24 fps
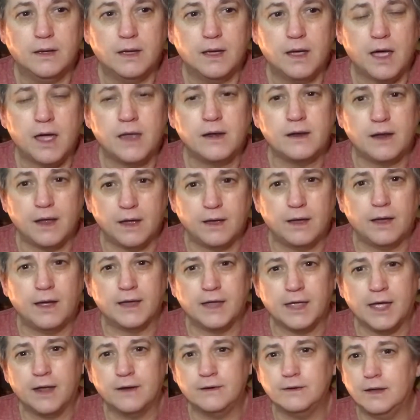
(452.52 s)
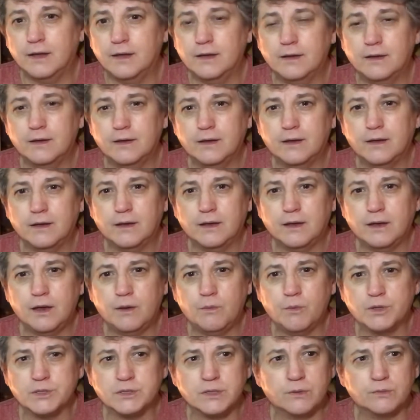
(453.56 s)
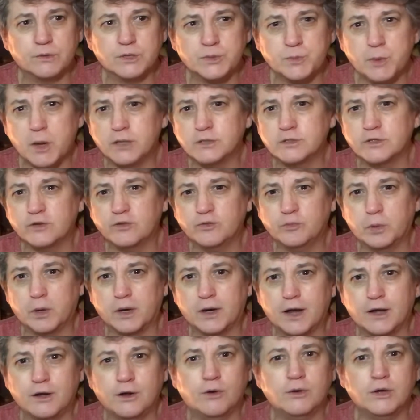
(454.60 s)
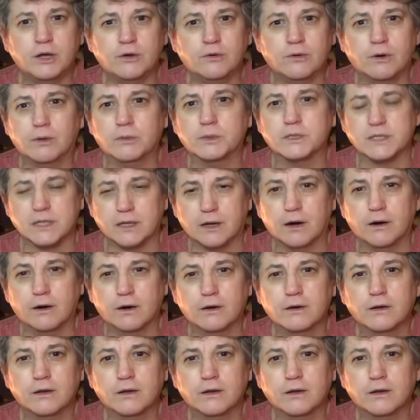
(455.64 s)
And again, he wasn't responsive, but I know he knew I was there.